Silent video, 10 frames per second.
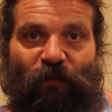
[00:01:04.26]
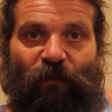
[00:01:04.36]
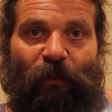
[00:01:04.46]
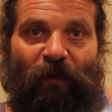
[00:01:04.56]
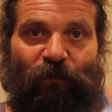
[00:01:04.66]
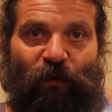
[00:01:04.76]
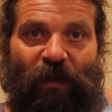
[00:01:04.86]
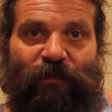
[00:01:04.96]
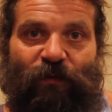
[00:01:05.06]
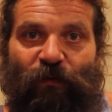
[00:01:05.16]
or for my
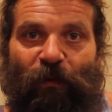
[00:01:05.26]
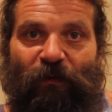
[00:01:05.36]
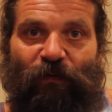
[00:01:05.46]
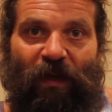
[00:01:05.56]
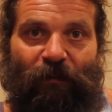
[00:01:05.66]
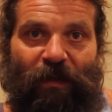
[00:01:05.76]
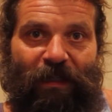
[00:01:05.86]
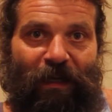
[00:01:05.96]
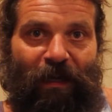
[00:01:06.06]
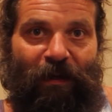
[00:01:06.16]
friends or for my family,
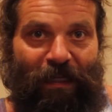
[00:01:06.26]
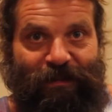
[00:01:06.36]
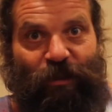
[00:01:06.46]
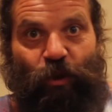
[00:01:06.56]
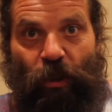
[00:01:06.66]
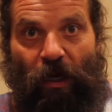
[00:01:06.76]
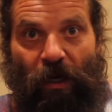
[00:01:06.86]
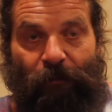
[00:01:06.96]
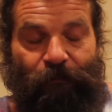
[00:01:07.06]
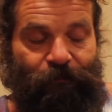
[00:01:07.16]
not as a
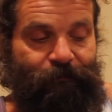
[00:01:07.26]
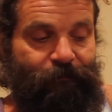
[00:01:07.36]
job.